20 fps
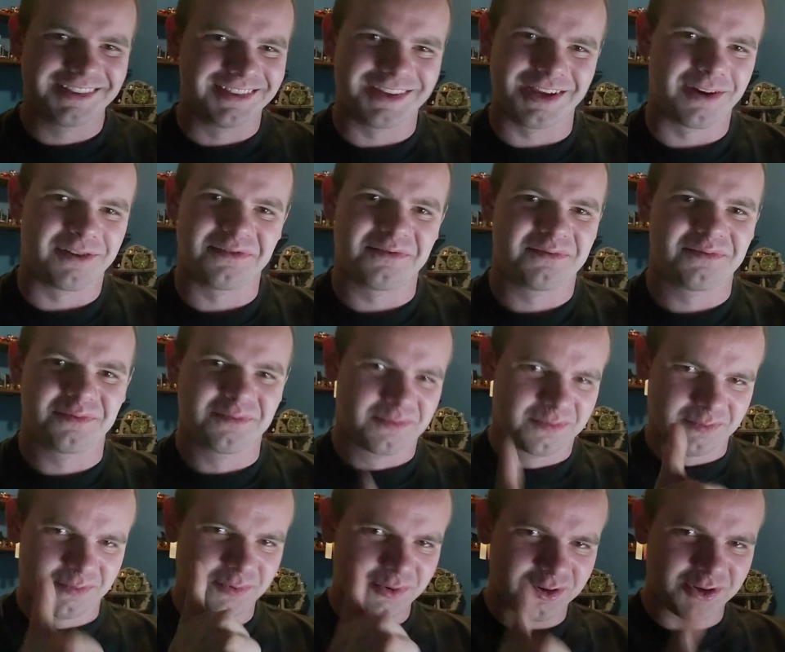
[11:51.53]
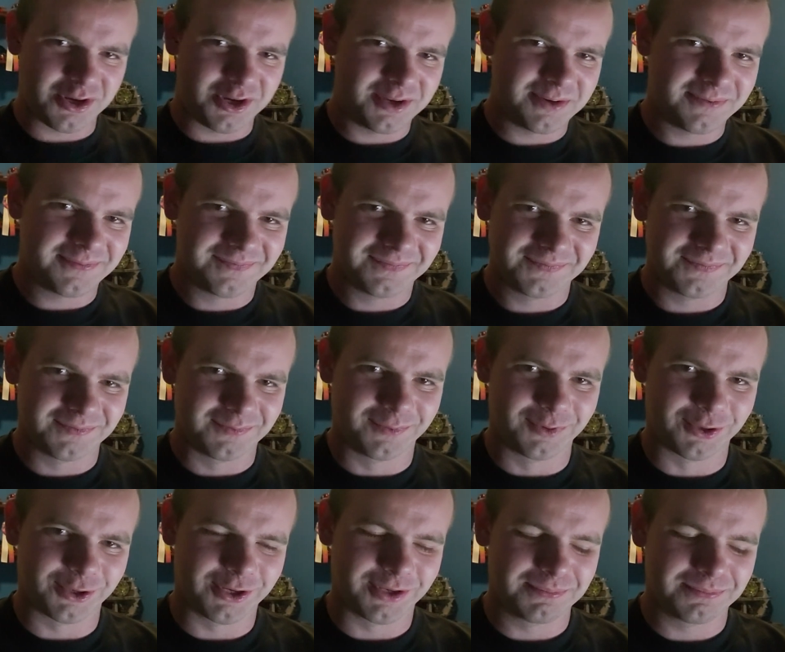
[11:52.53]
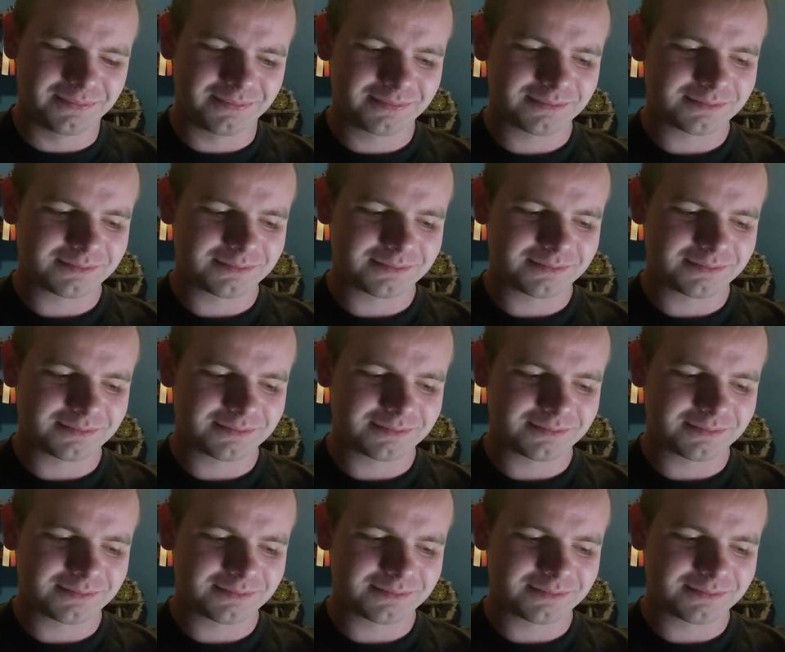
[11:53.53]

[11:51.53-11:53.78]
No, we're good. We're good.